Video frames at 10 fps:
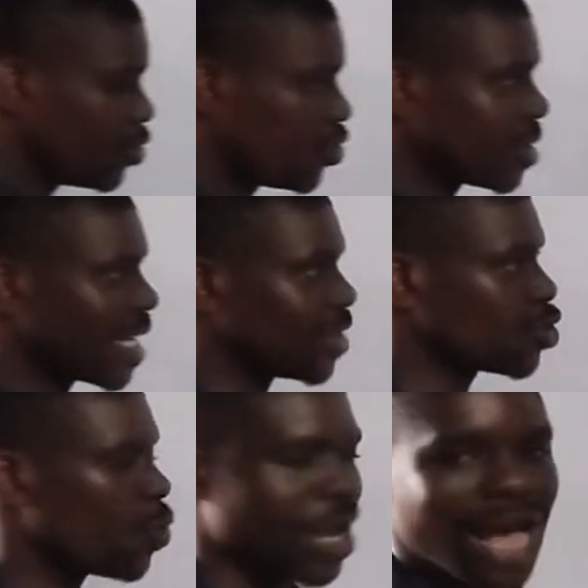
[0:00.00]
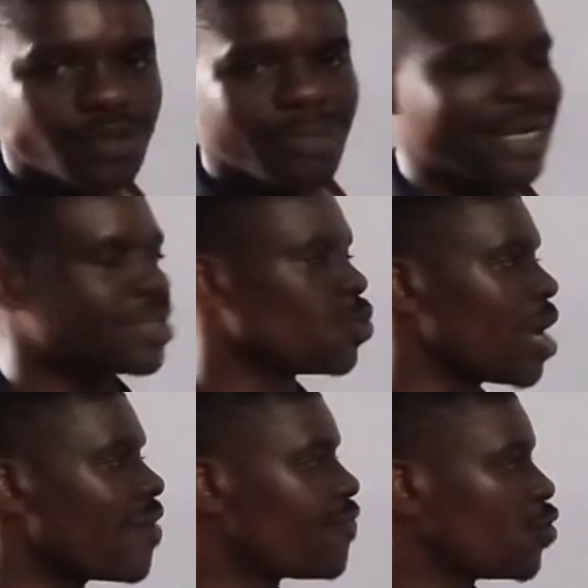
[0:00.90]
Just that. So when you have something like this, when
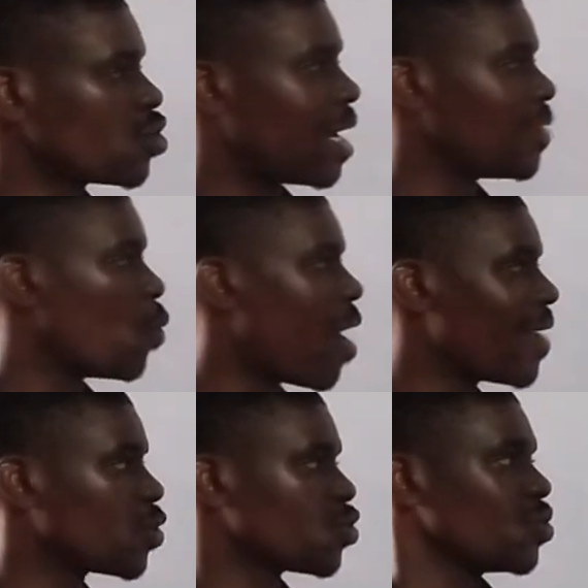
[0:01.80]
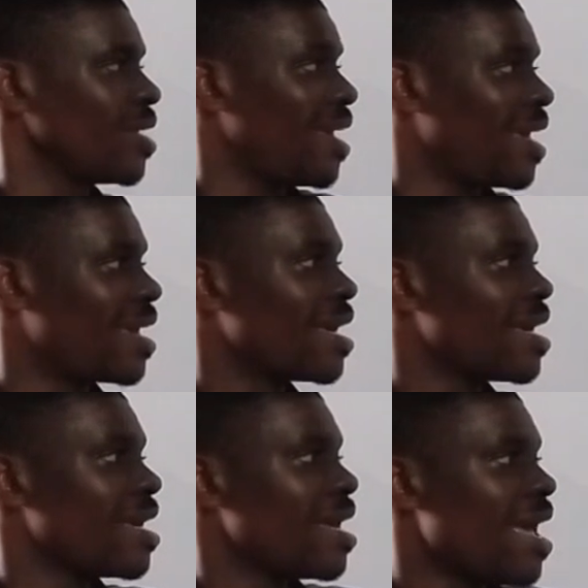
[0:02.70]
you have a function like y equals to a
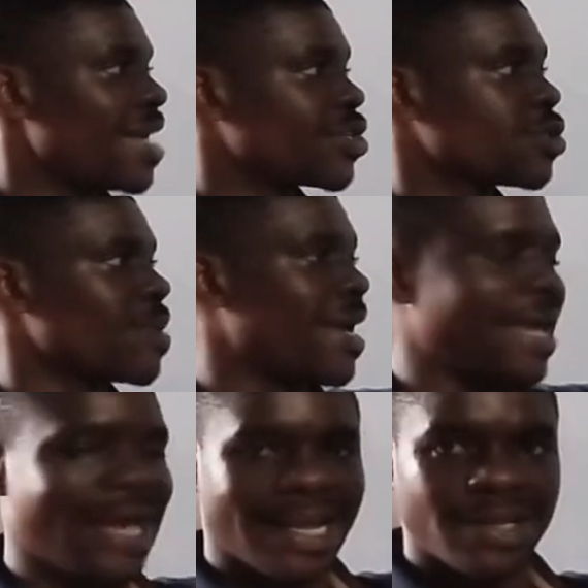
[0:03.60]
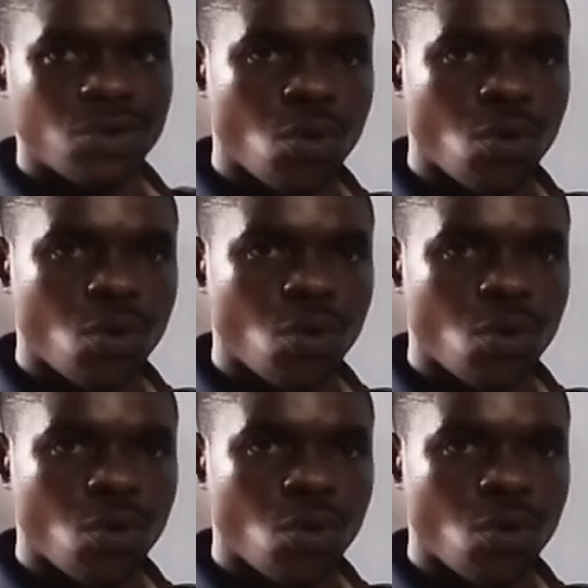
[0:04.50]
s raised by n,